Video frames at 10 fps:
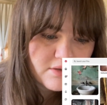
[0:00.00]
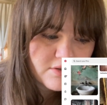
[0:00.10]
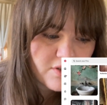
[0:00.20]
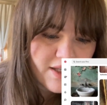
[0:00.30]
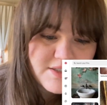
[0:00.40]

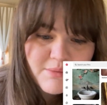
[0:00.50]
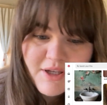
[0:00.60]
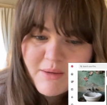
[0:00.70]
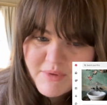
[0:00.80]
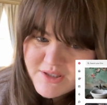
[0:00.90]
so that's
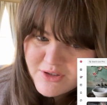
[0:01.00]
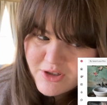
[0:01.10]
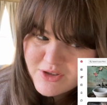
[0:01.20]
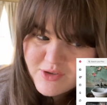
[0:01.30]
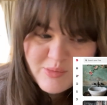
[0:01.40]
something I'm
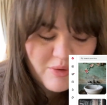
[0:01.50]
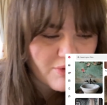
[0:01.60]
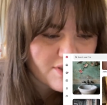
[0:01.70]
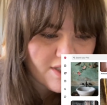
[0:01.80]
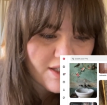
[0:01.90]
considering too, but
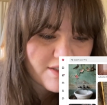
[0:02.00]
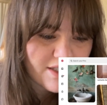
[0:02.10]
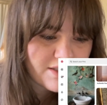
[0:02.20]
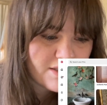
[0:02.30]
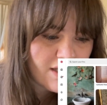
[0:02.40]
we'll see, because I